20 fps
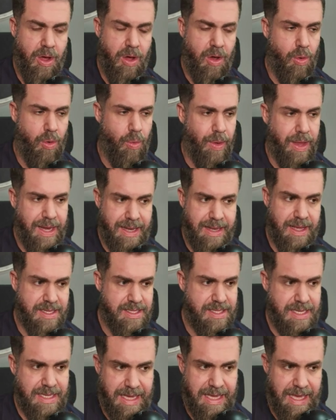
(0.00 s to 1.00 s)
or when he
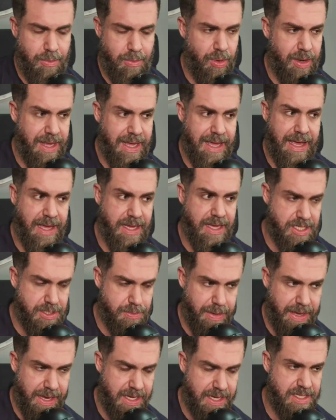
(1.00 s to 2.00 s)
doesn't get what he
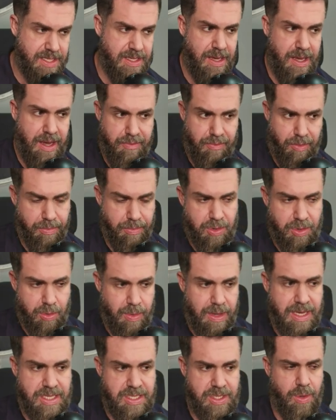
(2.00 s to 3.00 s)
expects from
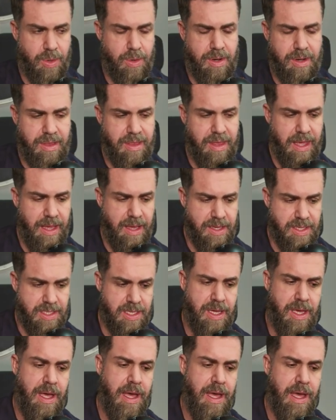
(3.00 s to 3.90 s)
doing certain things.